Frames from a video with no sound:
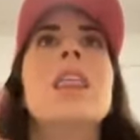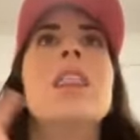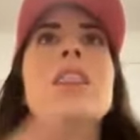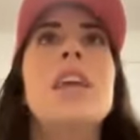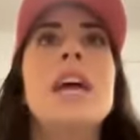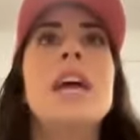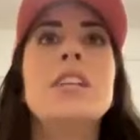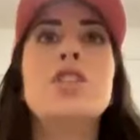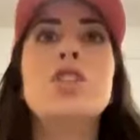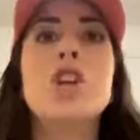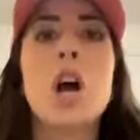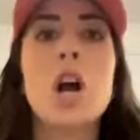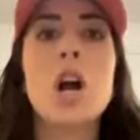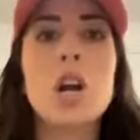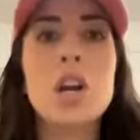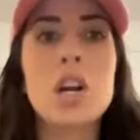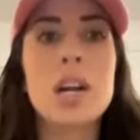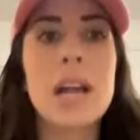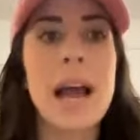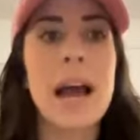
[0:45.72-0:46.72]
they
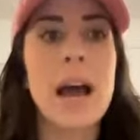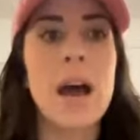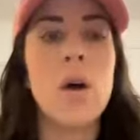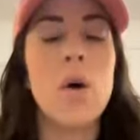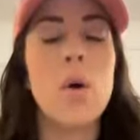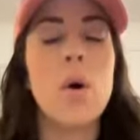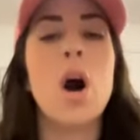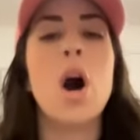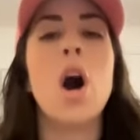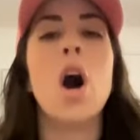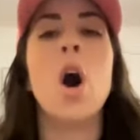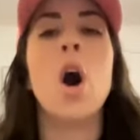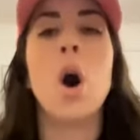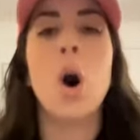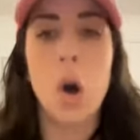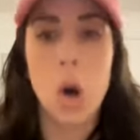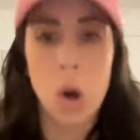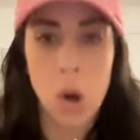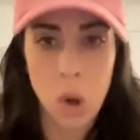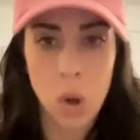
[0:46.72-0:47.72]
chartered out a
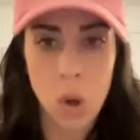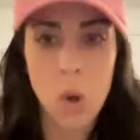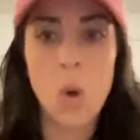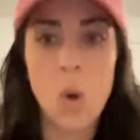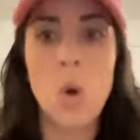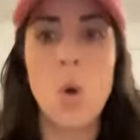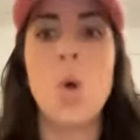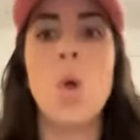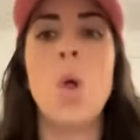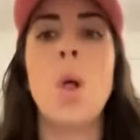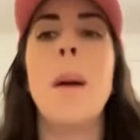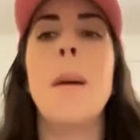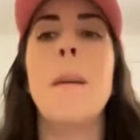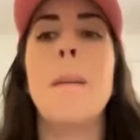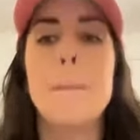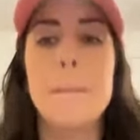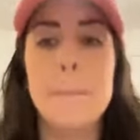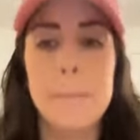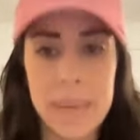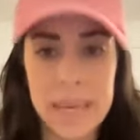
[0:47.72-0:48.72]
whole
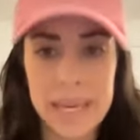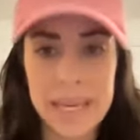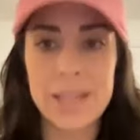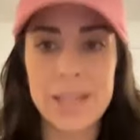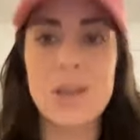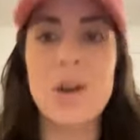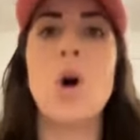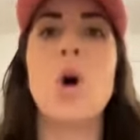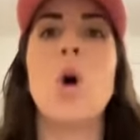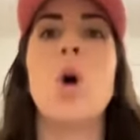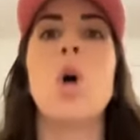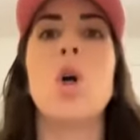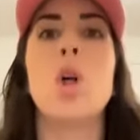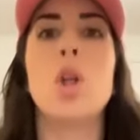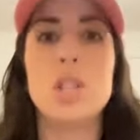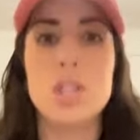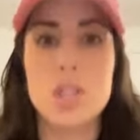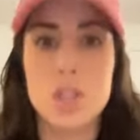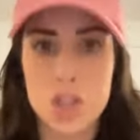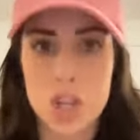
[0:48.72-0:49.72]
big
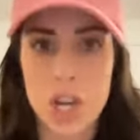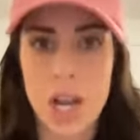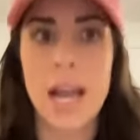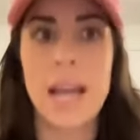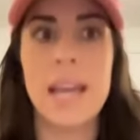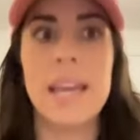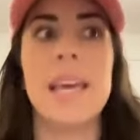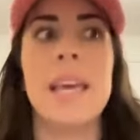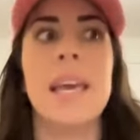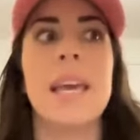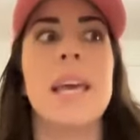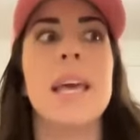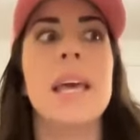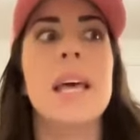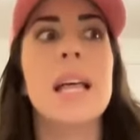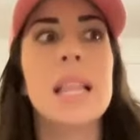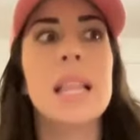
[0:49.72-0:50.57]
old giant,